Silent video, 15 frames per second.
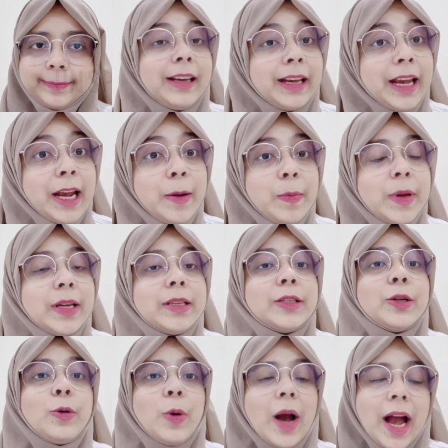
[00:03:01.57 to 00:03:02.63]
game is
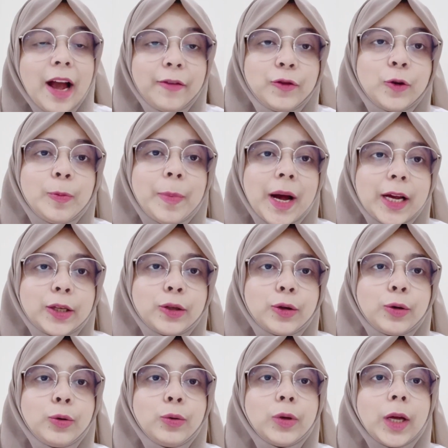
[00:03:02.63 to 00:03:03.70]
you have to pass
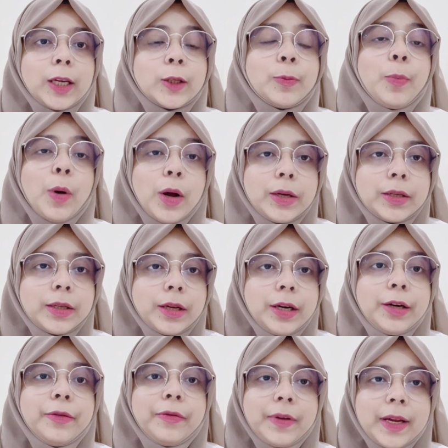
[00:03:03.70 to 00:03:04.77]
through the
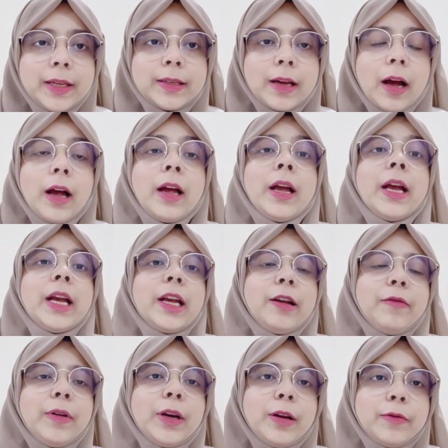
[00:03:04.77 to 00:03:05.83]
sponsored visa
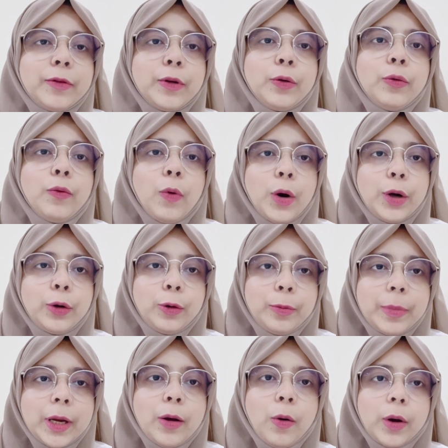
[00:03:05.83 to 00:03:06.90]
even if you want to
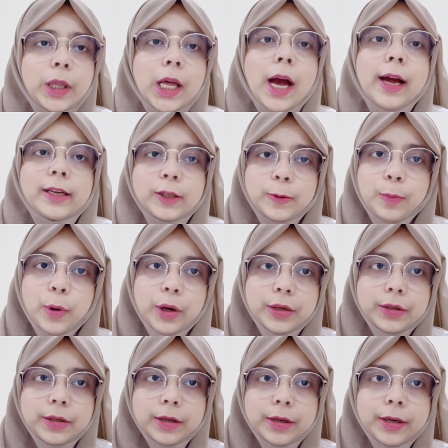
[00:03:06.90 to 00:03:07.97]
be on the
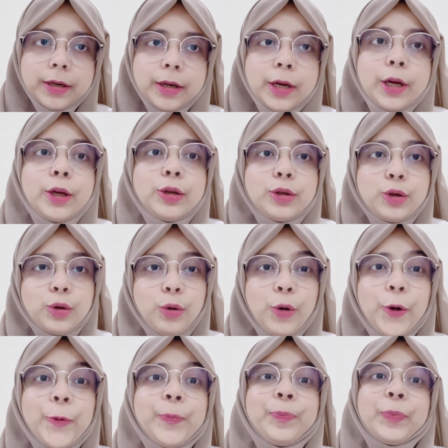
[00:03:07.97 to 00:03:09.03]
unsponsored
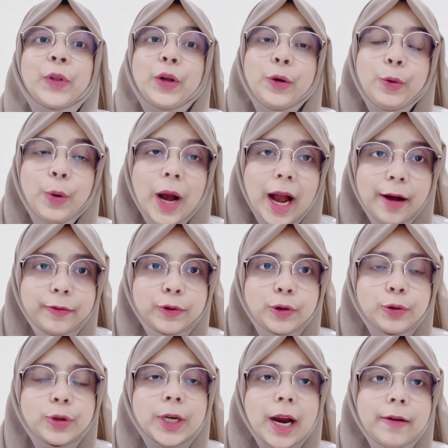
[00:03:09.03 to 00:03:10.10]
so you have
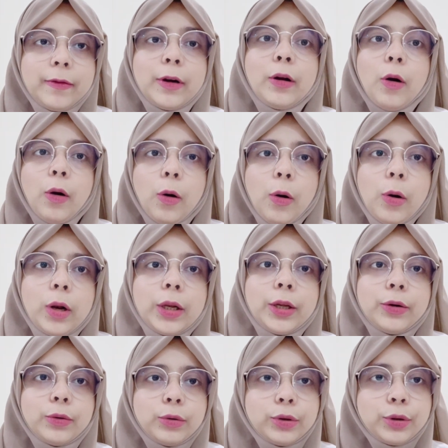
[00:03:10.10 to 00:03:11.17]
to travel all
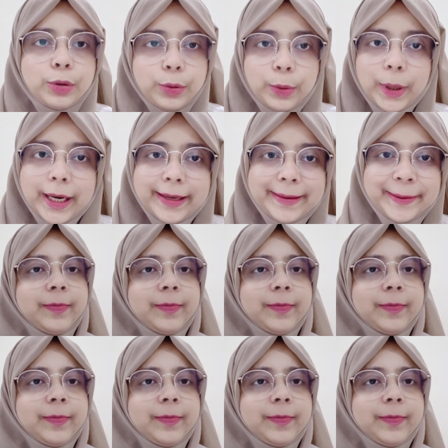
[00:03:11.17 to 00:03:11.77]
the route through it.